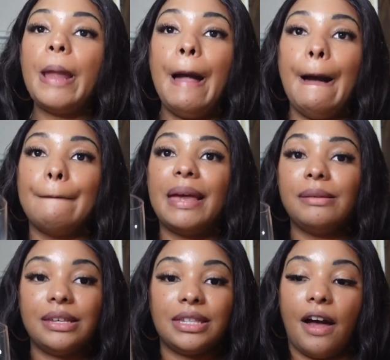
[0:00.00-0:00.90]
Um,
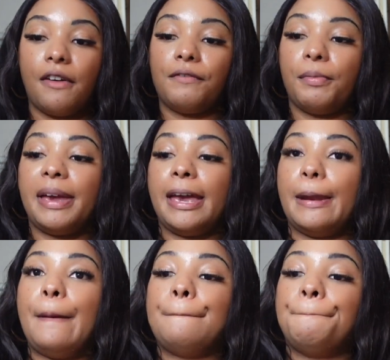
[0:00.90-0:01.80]
baby is down for bed.
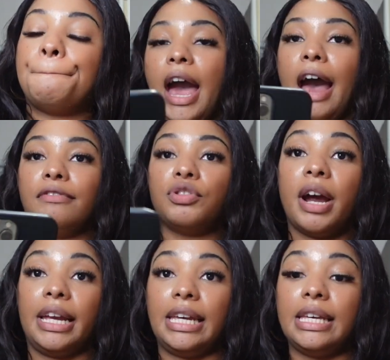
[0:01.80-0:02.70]
After
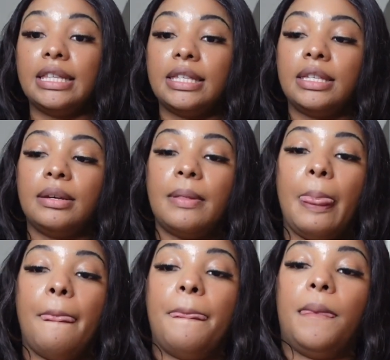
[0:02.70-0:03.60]
I eat,
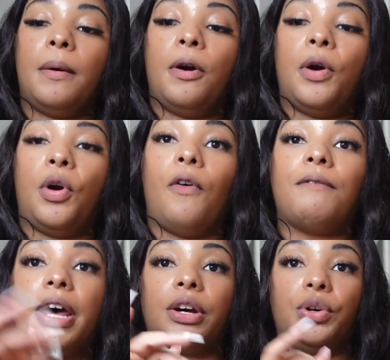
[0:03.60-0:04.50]
I'll
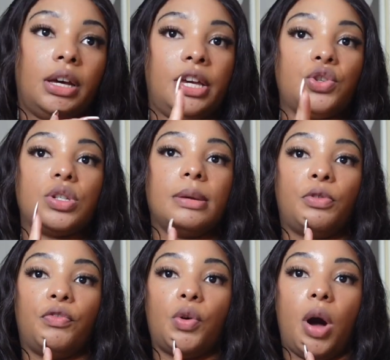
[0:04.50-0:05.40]
find an interesting
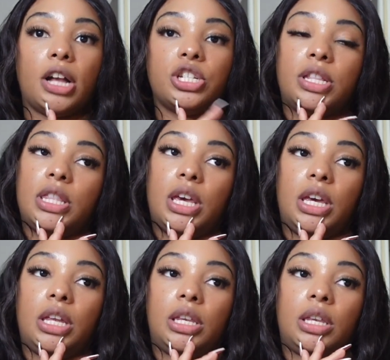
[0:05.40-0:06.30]
movie to watch, and
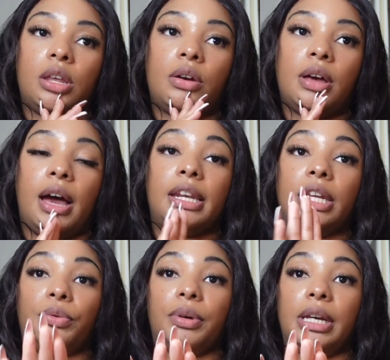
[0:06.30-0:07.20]
then I need
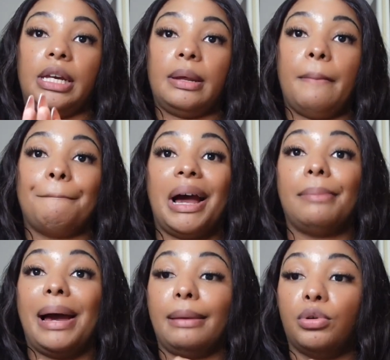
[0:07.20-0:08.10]
to read my
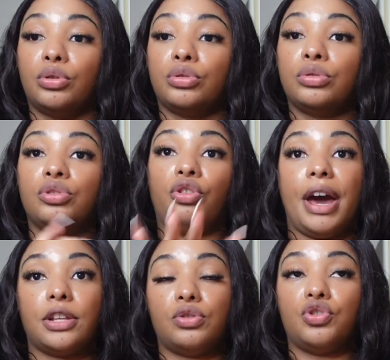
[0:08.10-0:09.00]
Bible
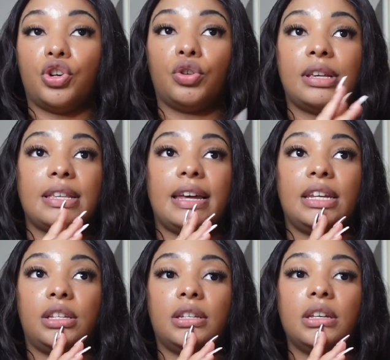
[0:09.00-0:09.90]
gratitude journal because I
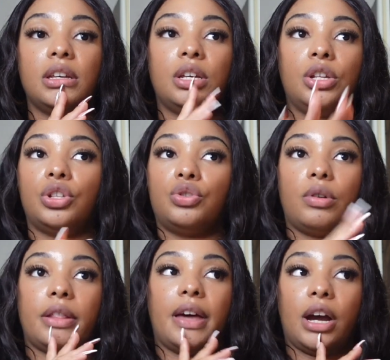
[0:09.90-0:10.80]
didn't do
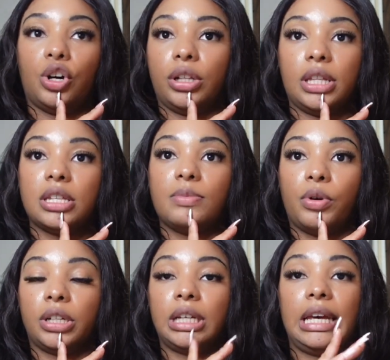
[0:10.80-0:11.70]
that that early this
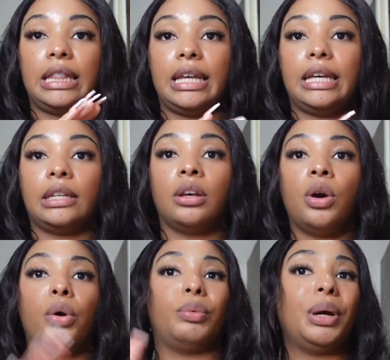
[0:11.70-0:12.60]
morning. And then
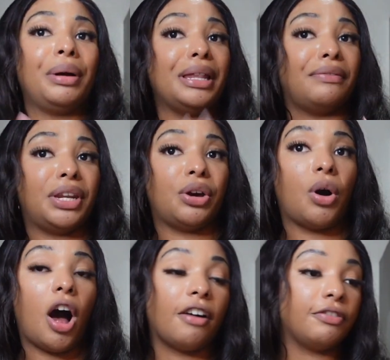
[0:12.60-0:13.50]
we're gonna end the video
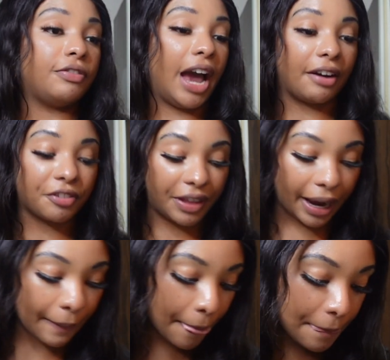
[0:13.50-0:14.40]
off after that.